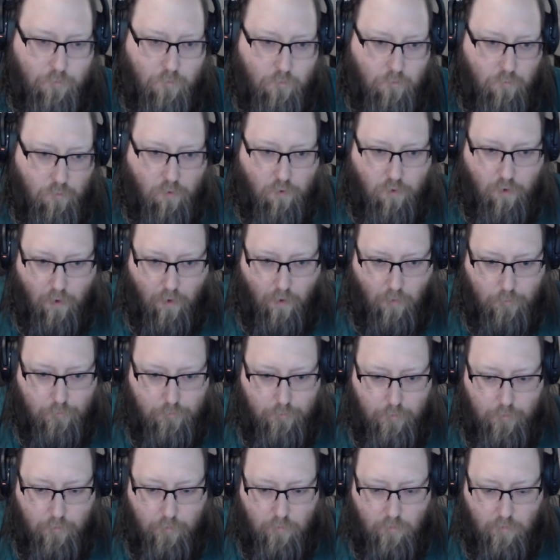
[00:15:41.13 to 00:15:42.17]
more
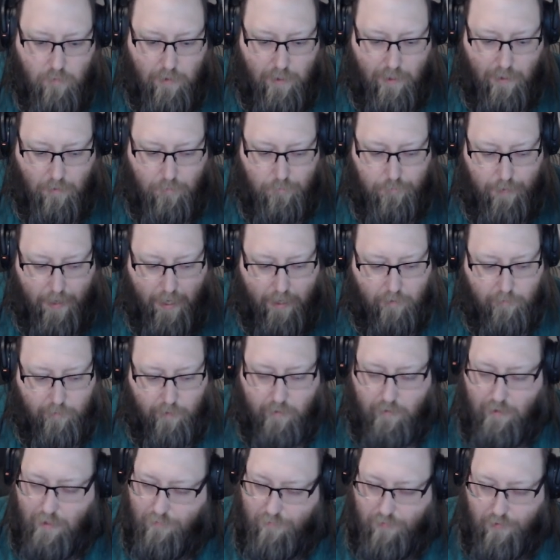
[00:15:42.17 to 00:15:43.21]
like
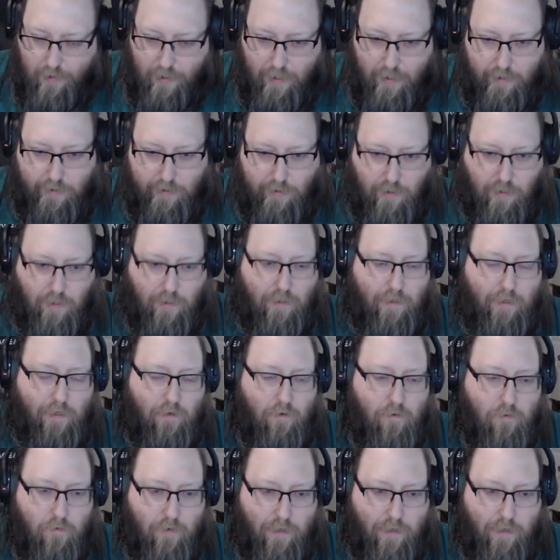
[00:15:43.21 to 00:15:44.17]
background level things that